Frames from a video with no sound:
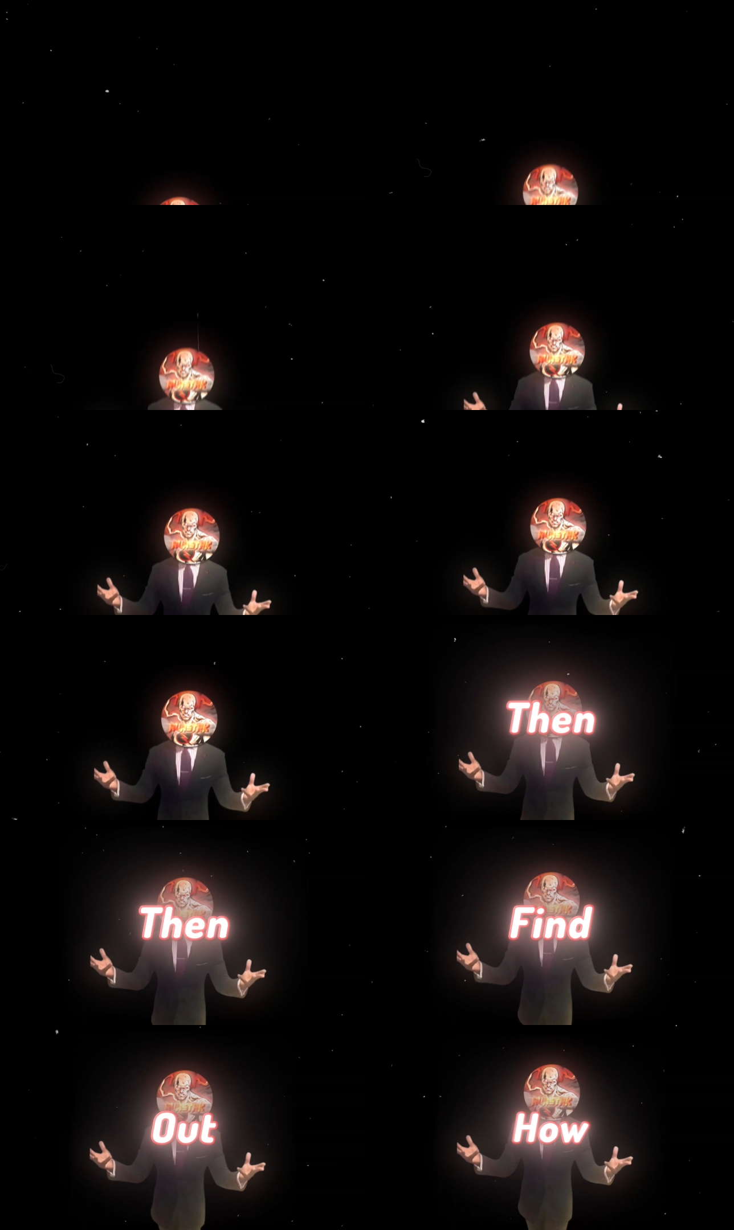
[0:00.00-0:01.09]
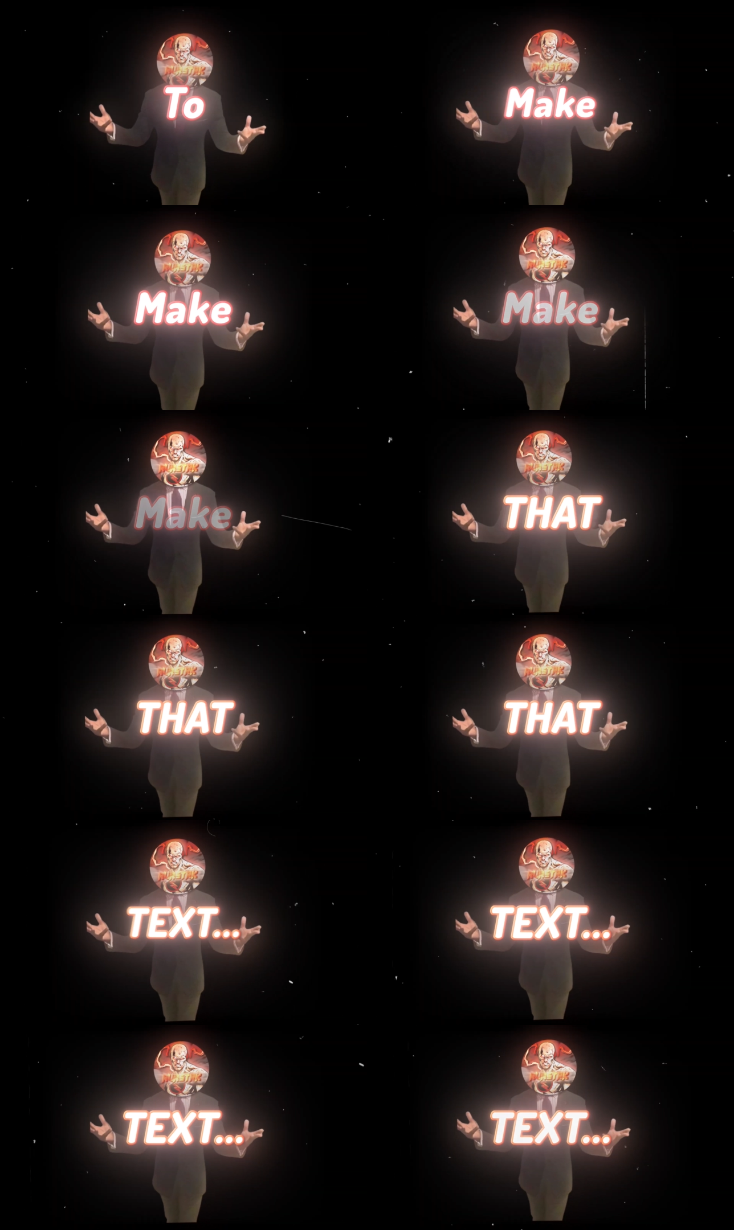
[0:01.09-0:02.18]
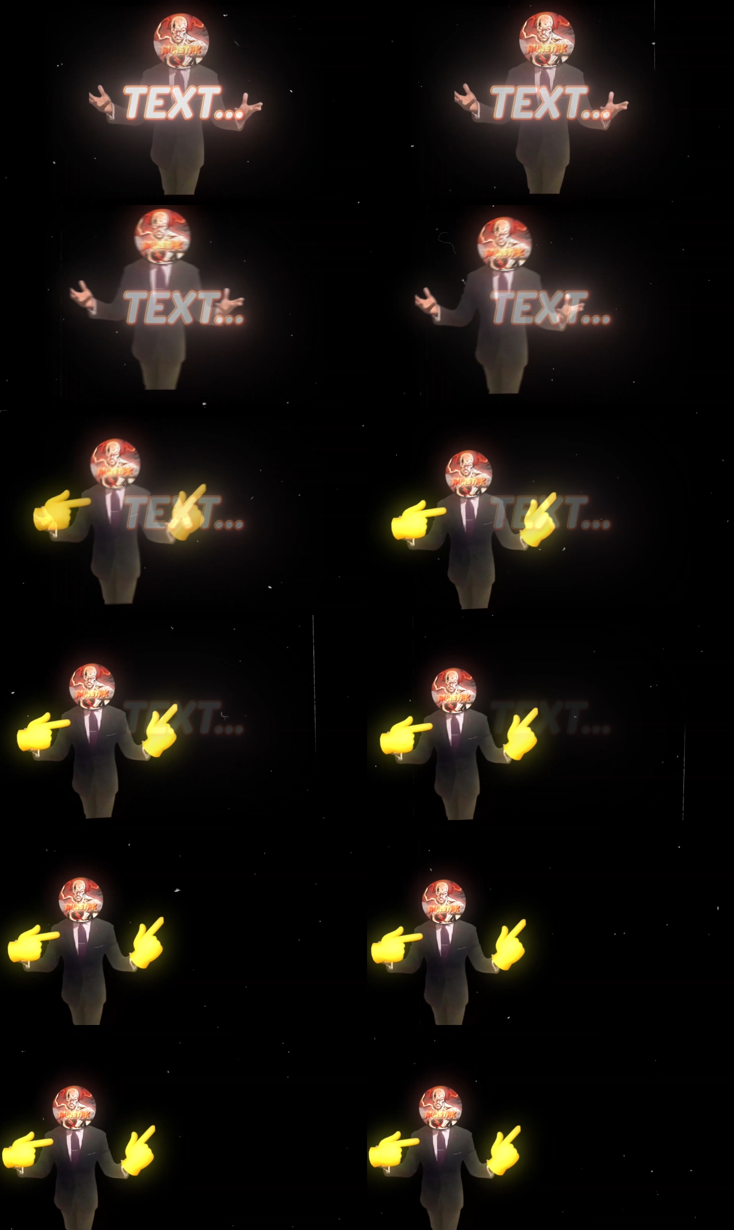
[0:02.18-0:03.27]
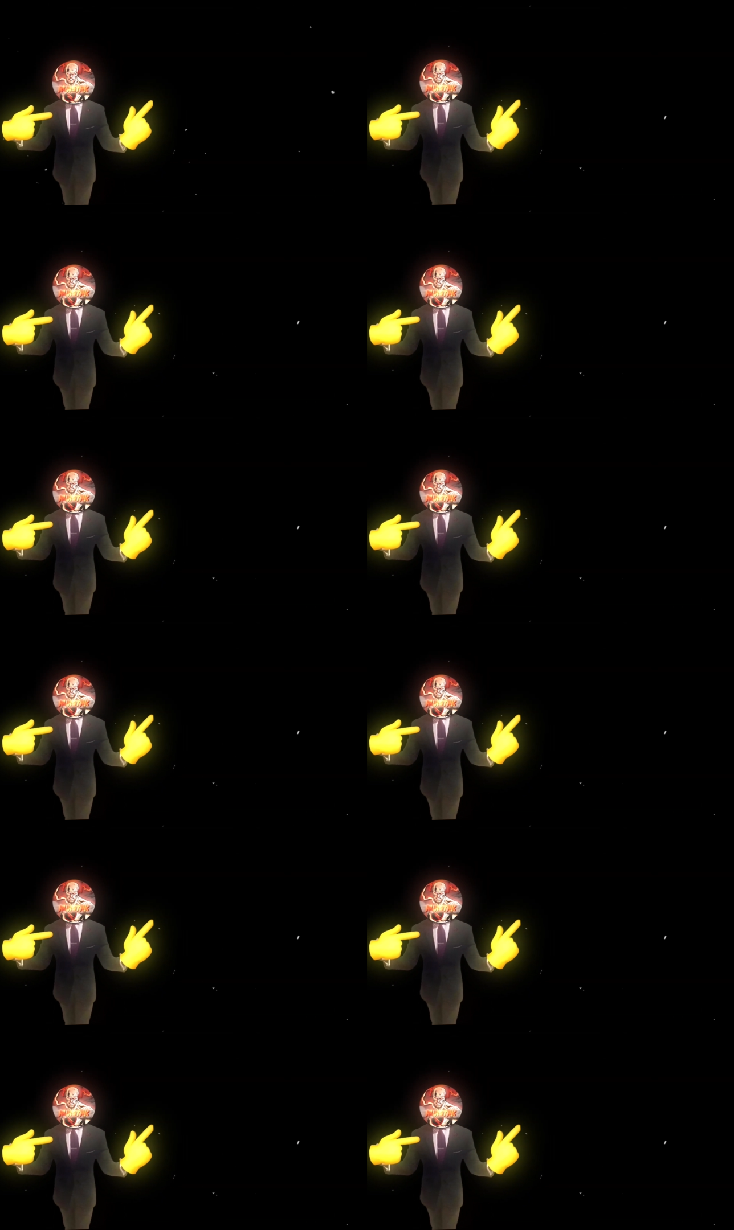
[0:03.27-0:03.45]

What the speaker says: No face is visible, so there are no lips to read.